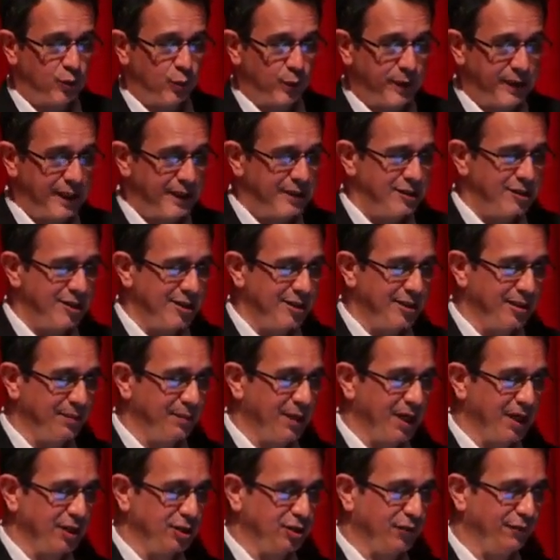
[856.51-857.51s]
Within 30
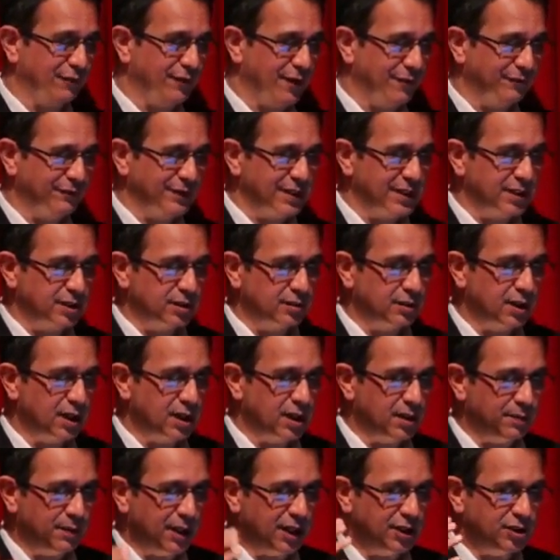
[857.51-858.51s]
minutes, 15 to
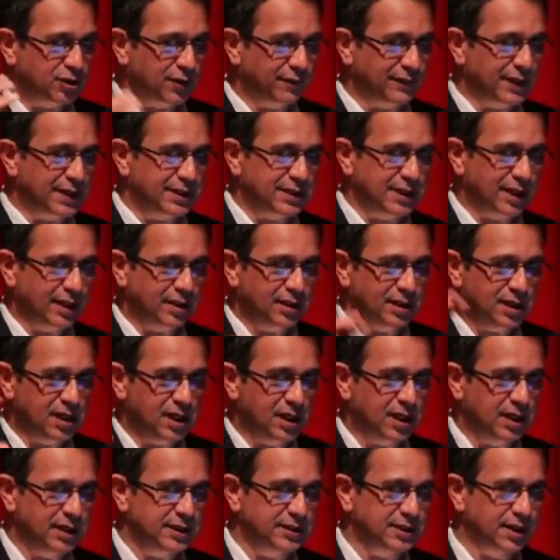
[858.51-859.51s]
30 minutes of eating, the
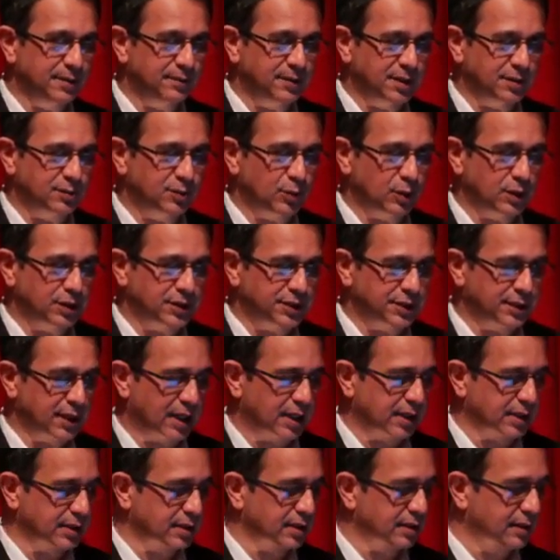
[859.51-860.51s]
early symptoms will
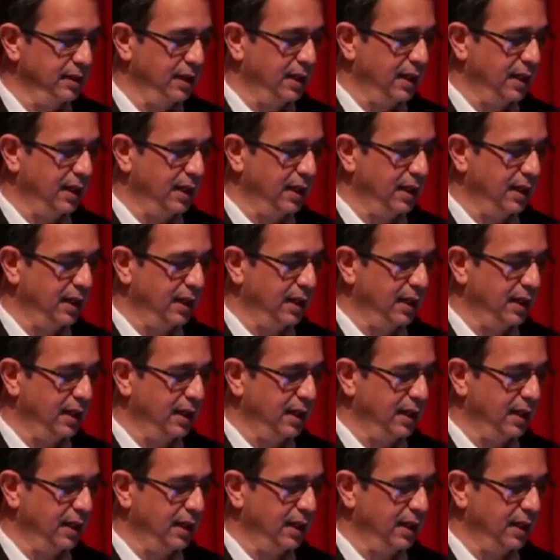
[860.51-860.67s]
start.